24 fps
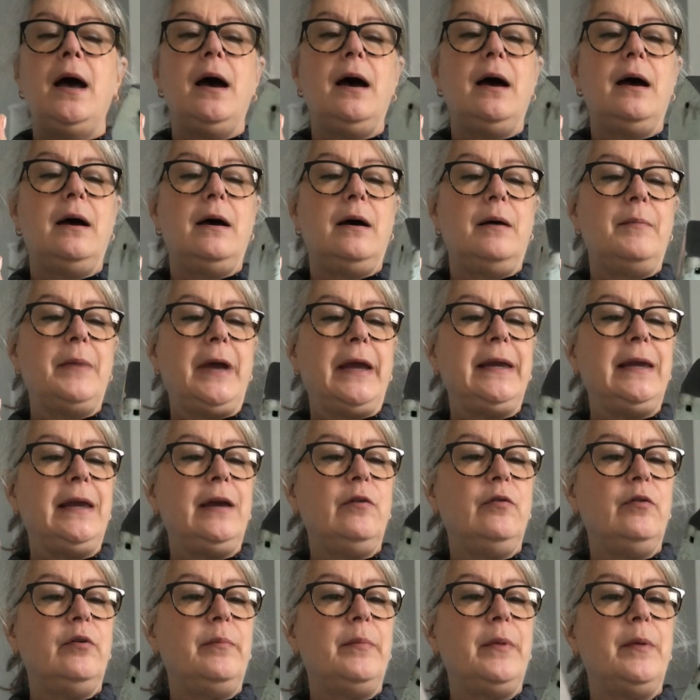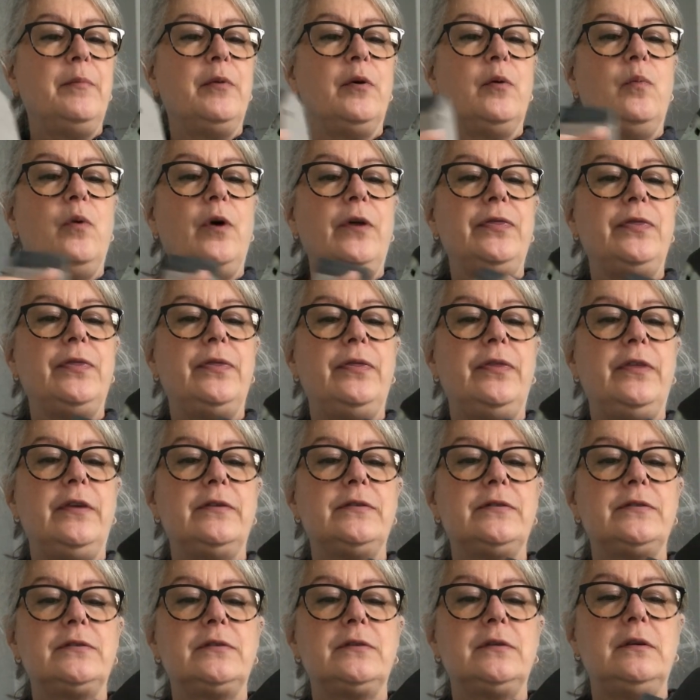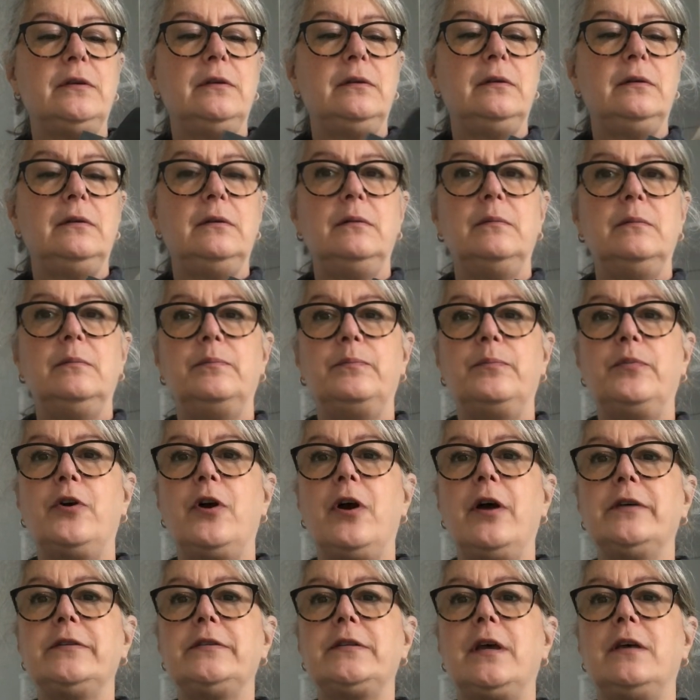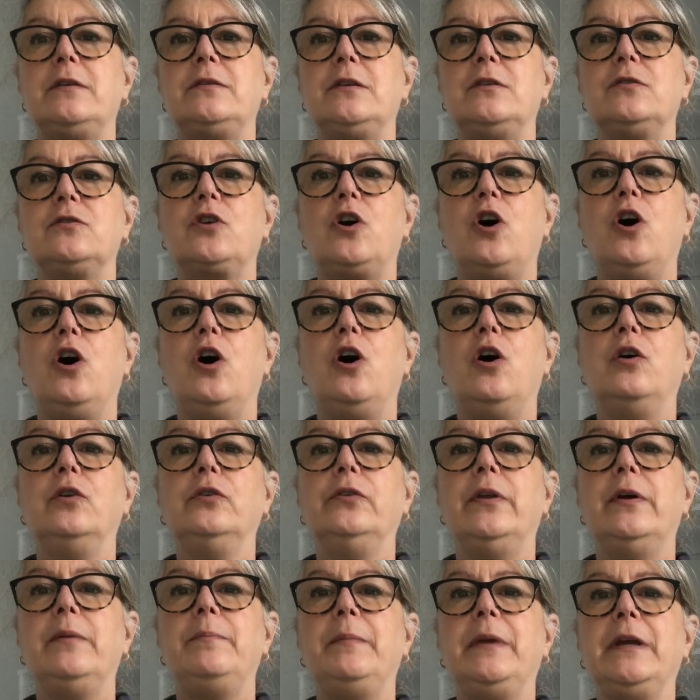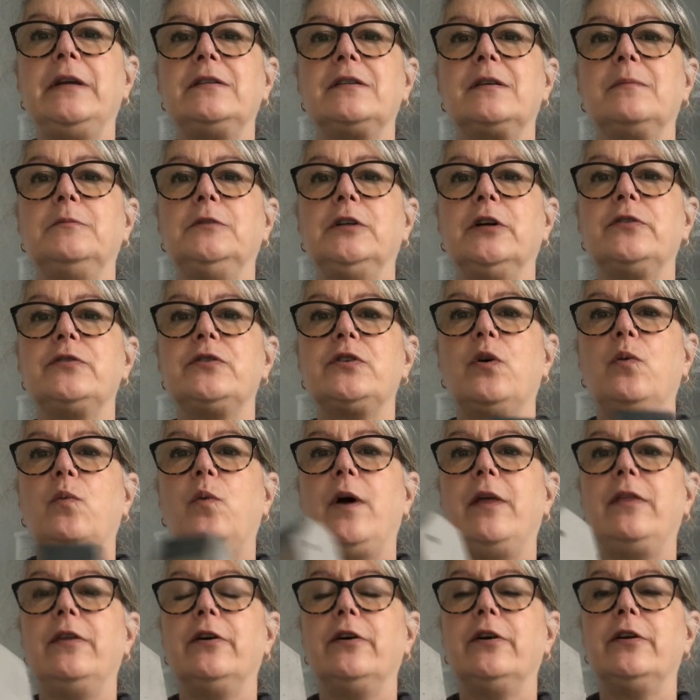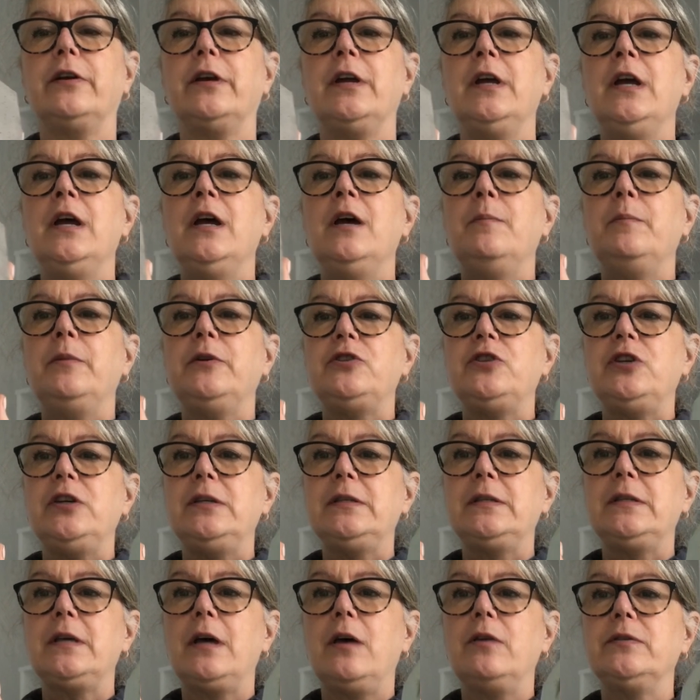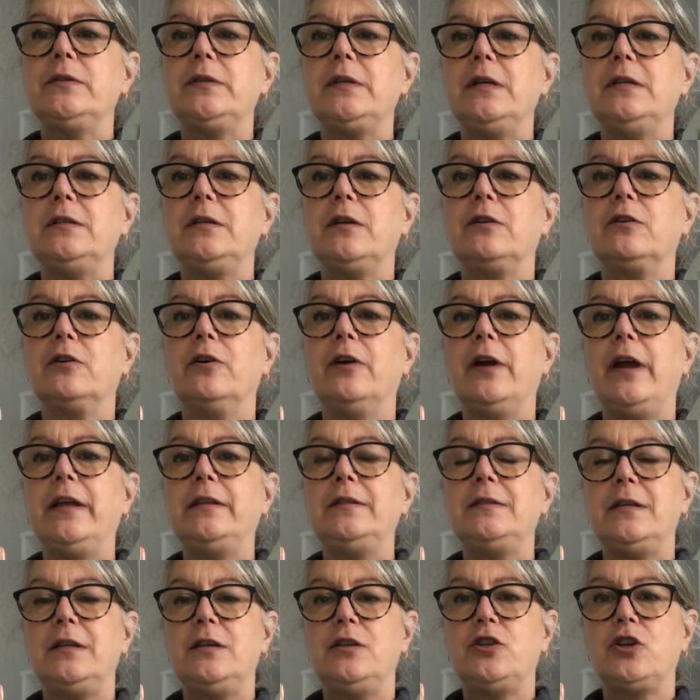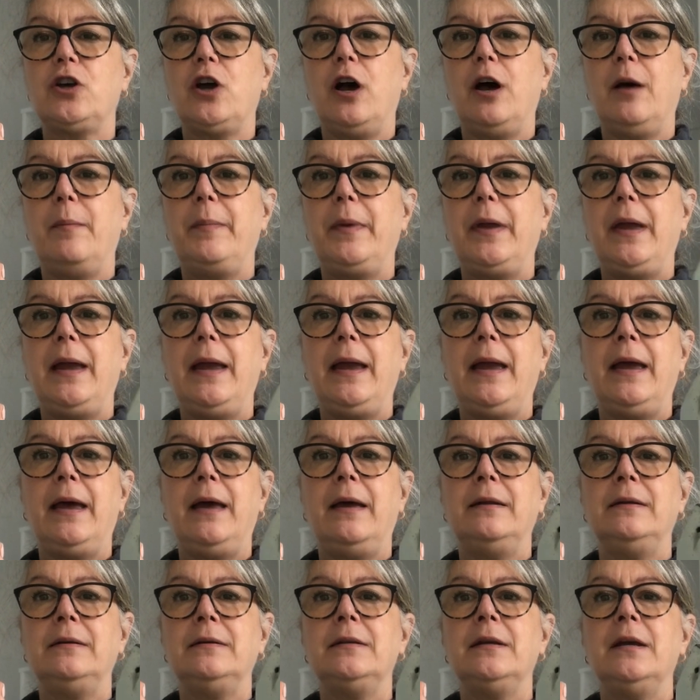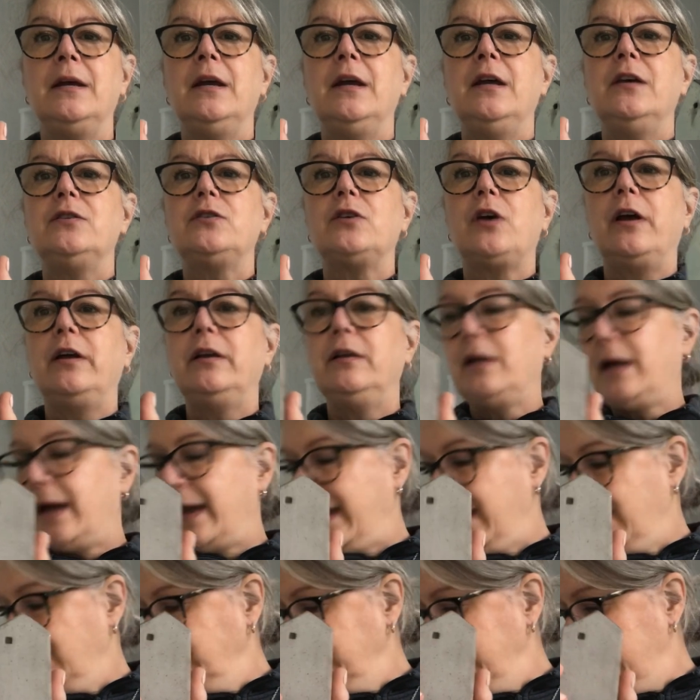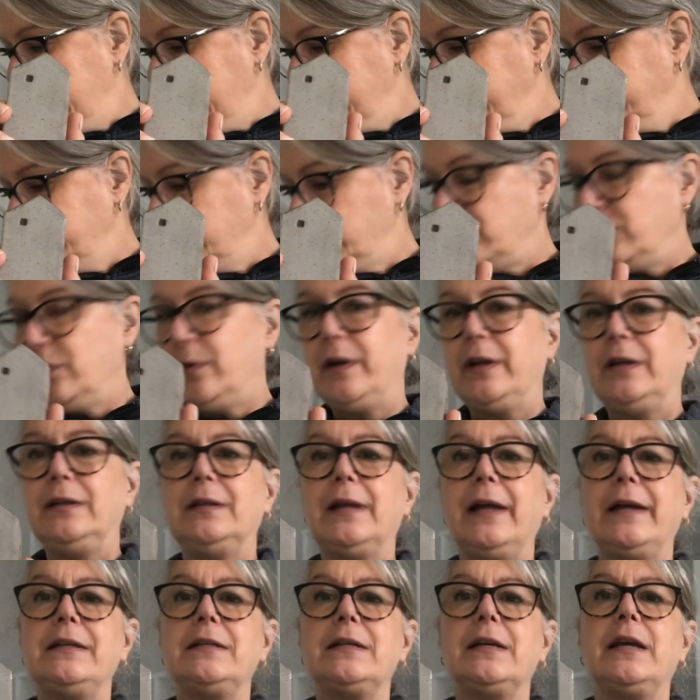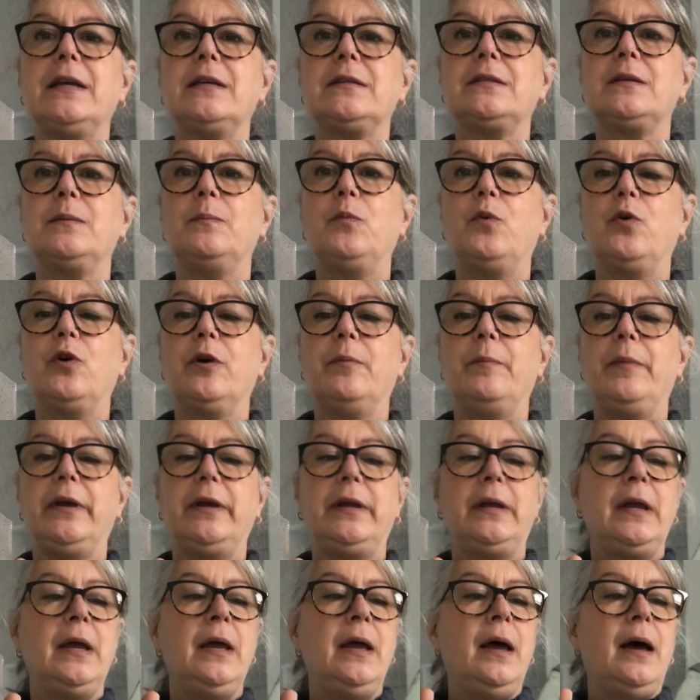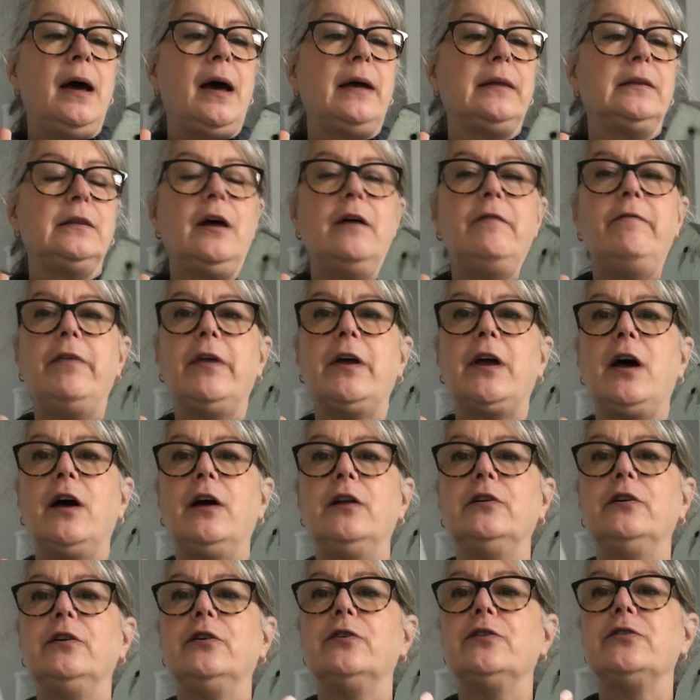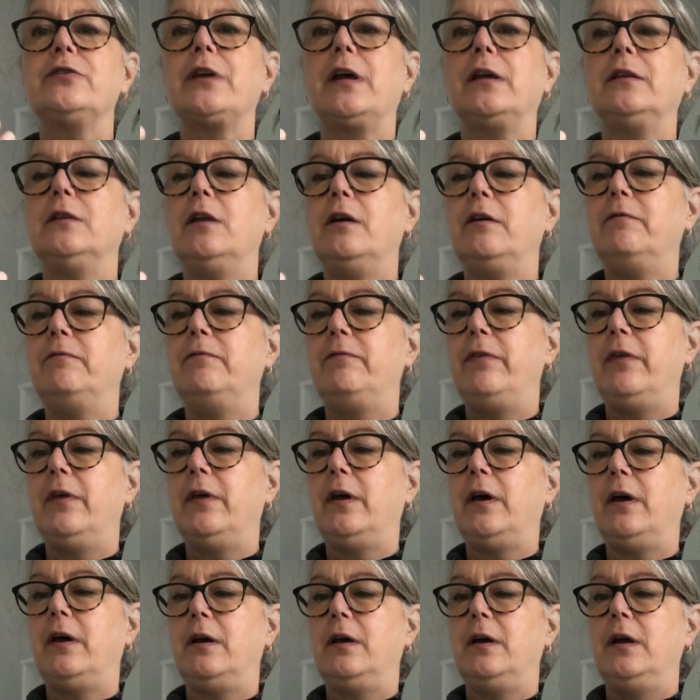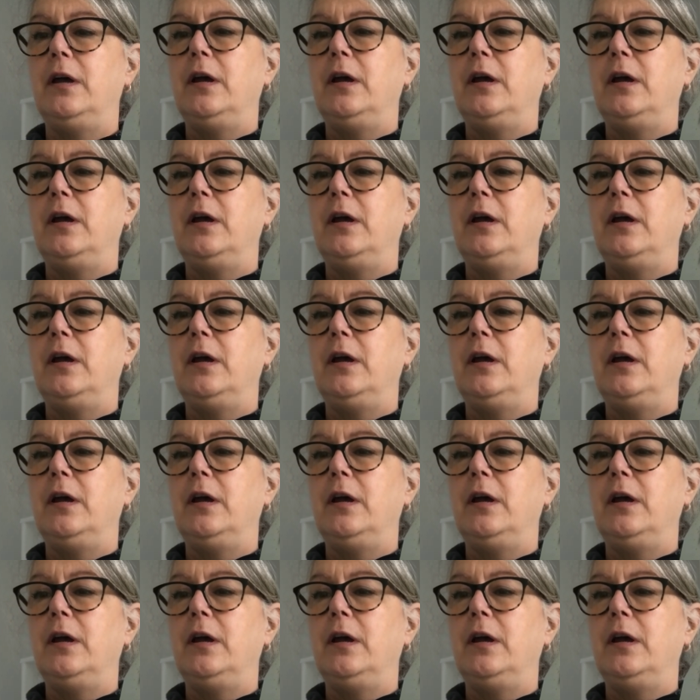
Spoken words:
I can't remember what this process is called that makes them look so weathered, but she sells these in her Etsy shop, and so I only have two. I'd like to get some more, but I love the colors. I love the